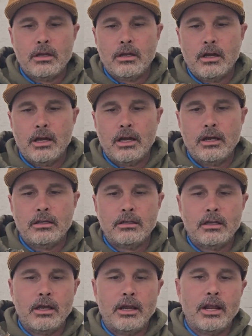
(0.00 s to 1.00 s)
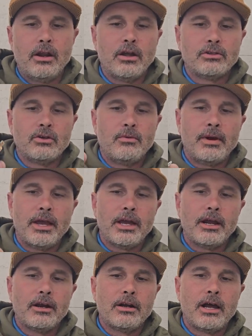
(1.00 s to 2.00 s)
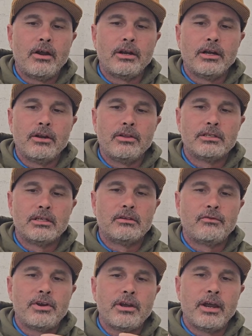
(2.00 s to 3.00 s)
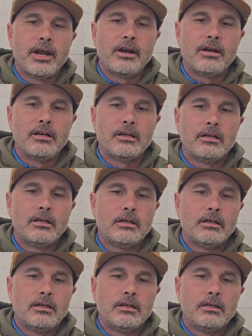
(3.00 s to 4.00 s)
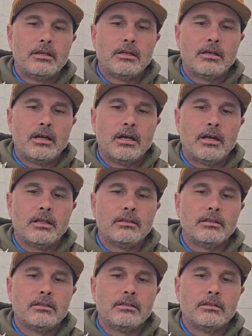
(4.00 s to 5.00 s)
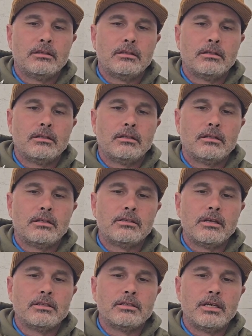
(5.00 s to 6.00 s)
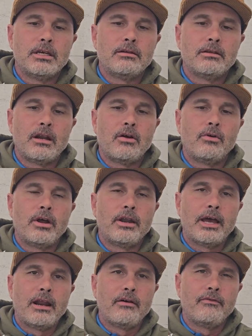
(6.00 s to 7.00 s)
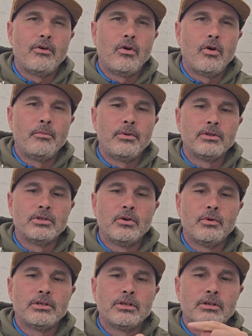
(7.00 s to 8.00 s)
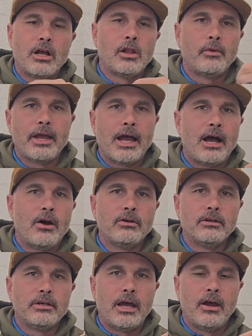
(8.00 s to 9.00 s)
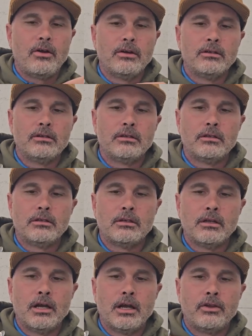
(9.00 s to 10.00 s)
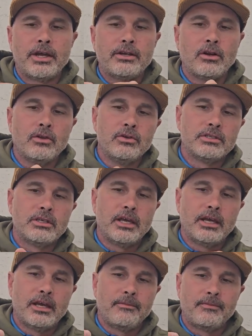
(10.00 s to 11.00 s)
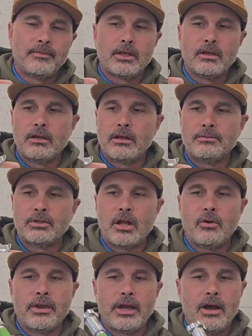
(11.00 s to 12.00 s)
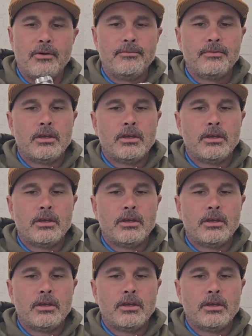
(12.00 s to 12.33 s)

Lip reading: And then also my air down here. This is for your air, as you can see. And I'll run that at full open too, which is all the way out, down, like you're loosening it. It comes all the way out.